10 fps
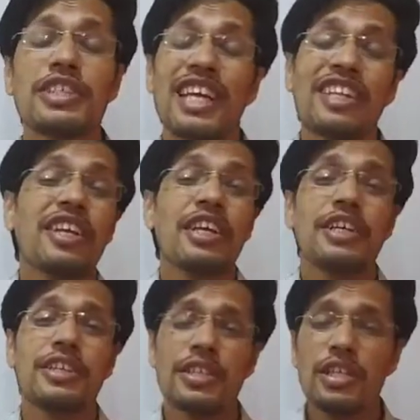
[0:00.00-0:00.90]

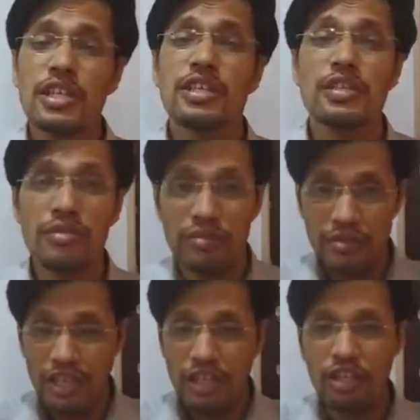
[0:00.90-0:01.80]
generate
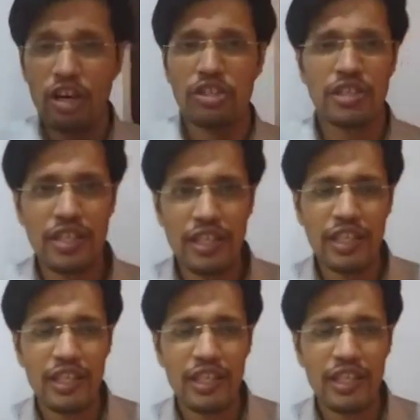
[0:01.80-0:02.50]
psychologically.